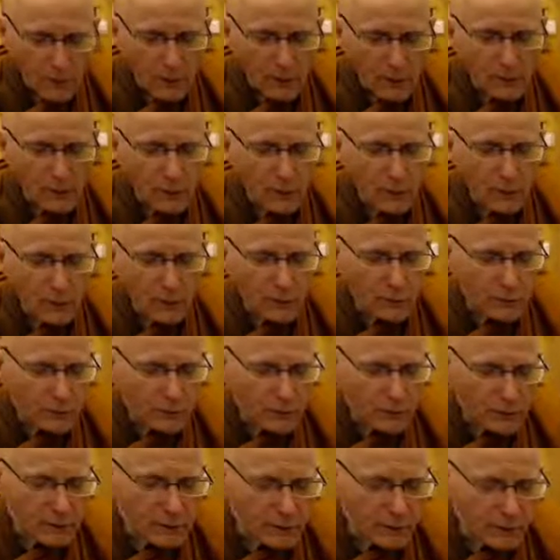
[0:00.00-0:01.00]
Now
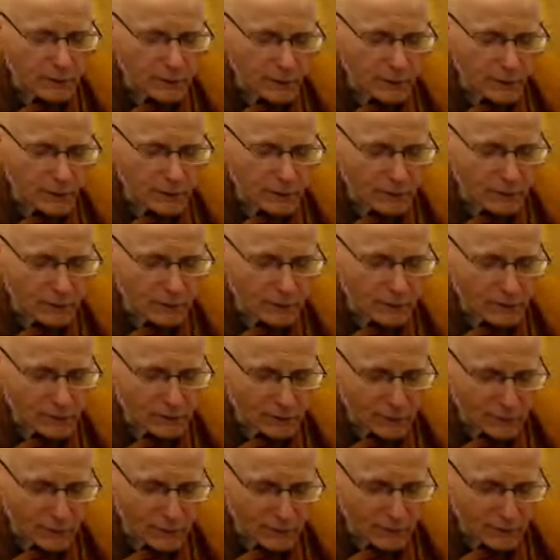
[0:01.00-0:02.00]
bringing to mind the
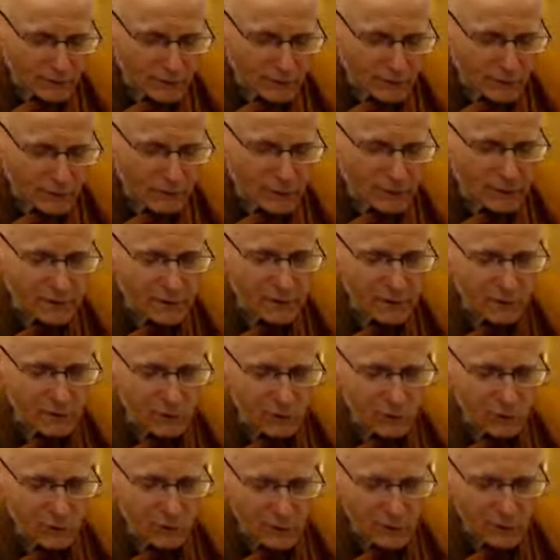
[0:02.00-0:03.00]
left leg, starting at the
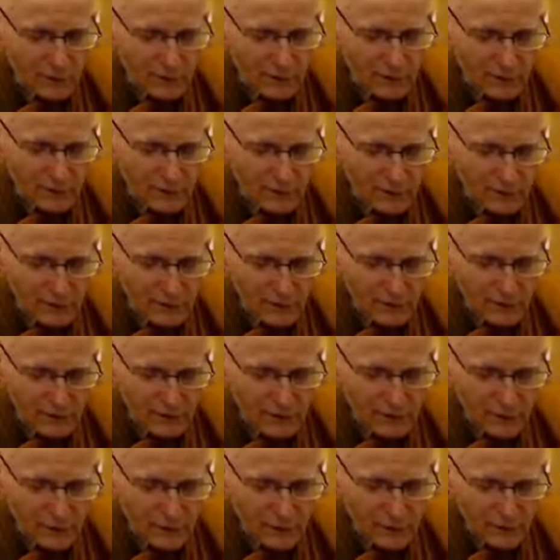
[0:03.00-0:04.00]
top of the left
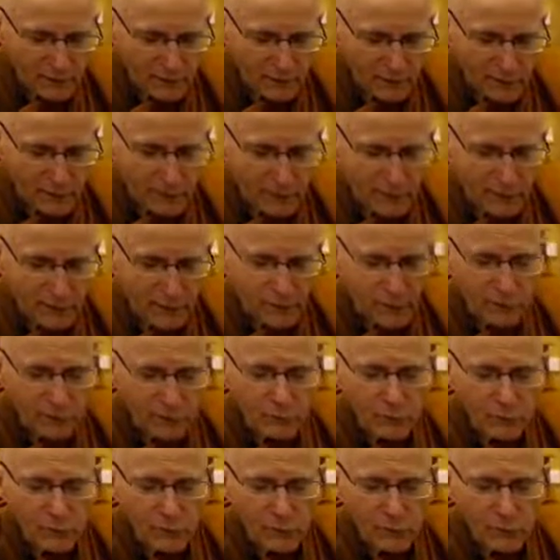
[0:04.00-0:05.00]
leg
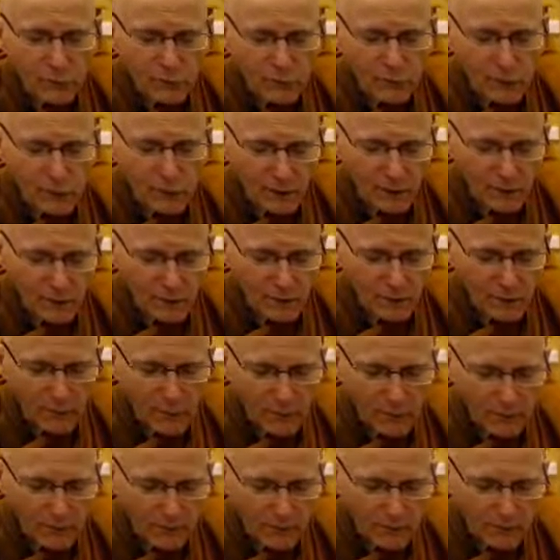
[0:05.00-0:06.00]
and moving our
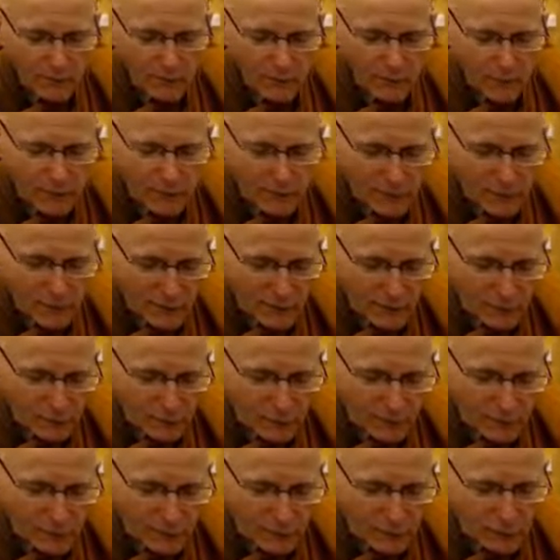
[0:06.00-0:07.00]
minds down the left
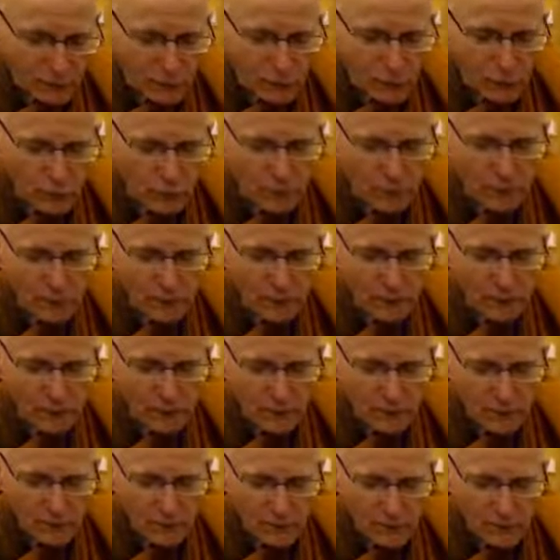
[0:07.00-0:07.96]
leg all around